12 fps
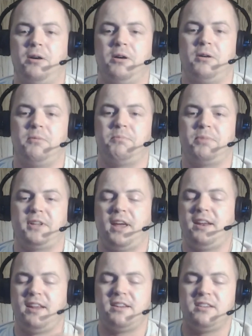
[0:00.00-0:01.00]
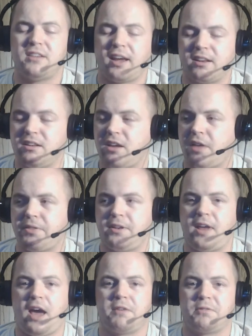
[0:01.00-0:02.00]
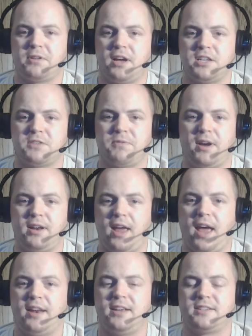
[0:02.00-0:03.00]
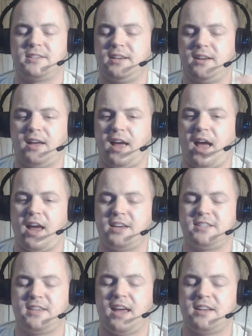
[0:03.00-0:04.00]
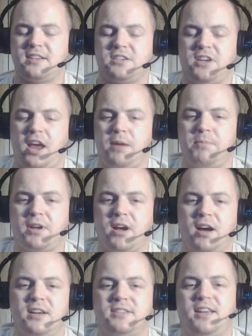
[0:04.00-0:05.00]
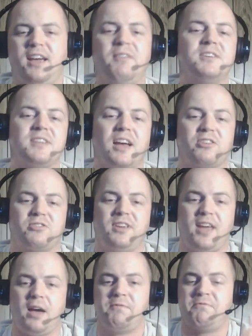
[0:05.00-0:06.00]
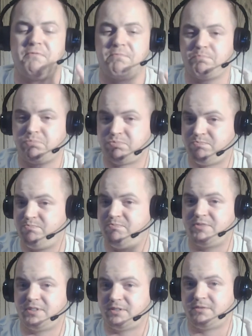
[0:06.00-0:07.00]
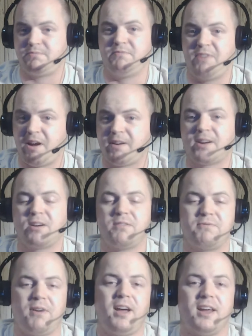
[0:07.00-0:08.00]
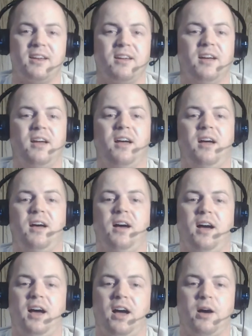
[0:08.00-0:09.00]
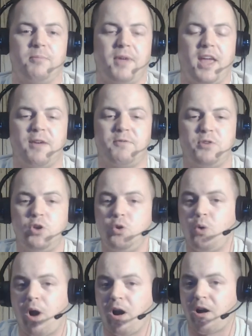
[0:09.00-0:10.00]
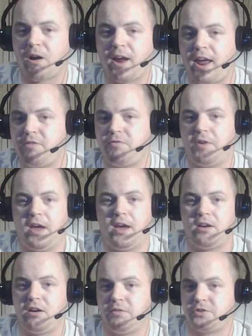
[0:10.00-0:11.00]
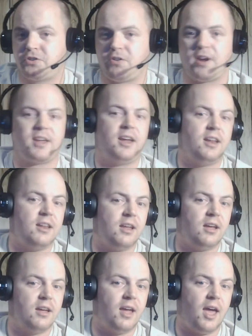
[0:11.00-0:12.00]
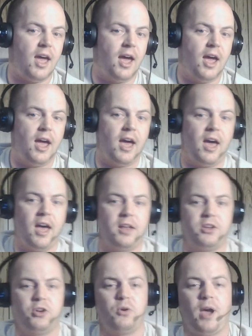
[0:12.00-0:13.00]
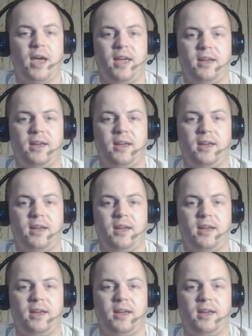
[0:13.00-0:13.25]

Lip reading: But they didn't, like, nothing advertise this fight. And it's, I say it's a shame, because it was actually a very good fight. If you are a fan of striking and you hate,